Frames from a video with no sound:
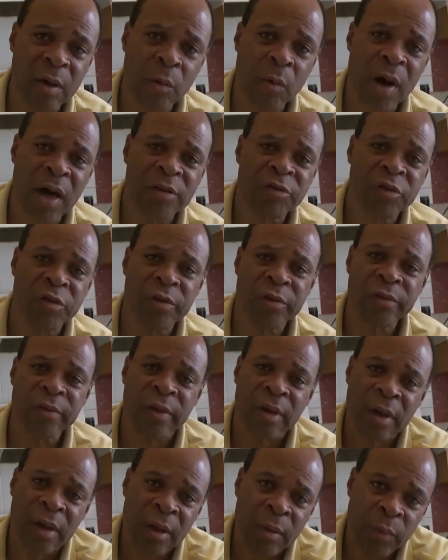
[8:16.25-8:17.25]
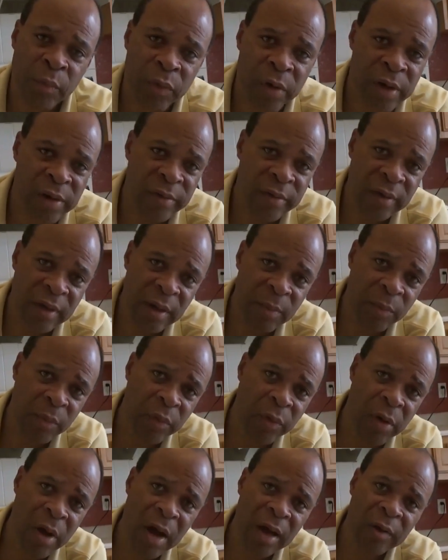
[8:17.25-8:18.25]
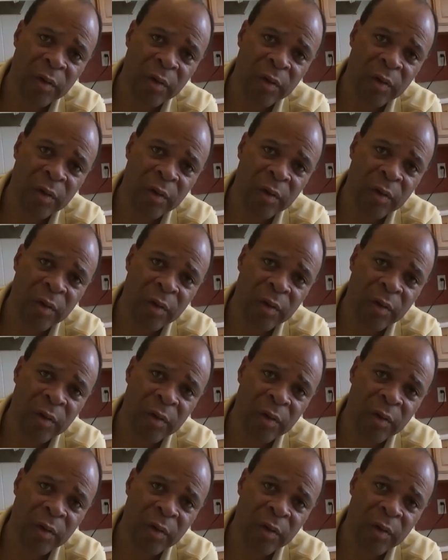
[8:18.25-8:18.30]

watchers. President Barack